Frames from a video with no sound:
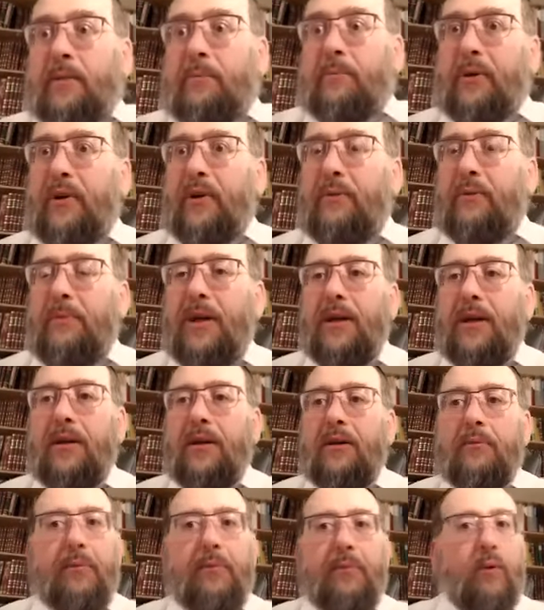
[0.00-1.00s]
Purim,
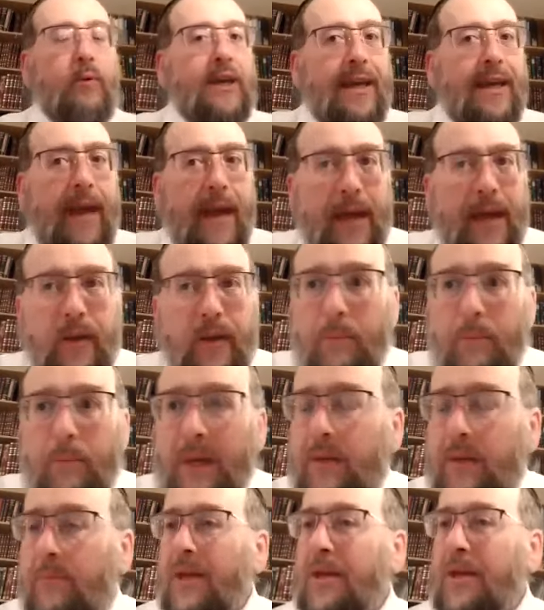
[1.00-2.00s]
but we cannot
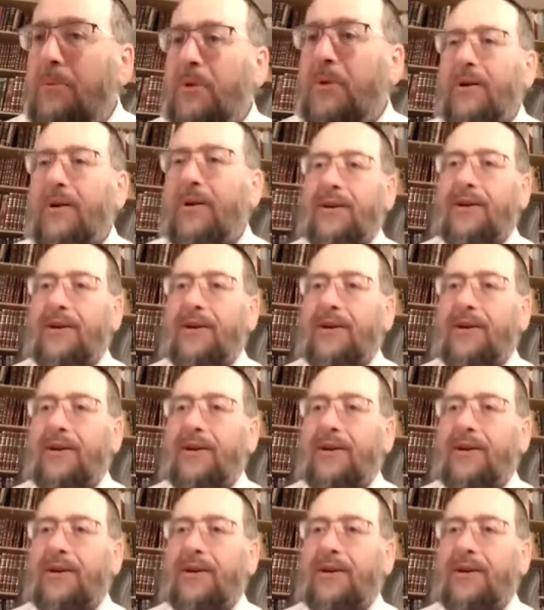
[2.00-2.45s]
make him make a bracha.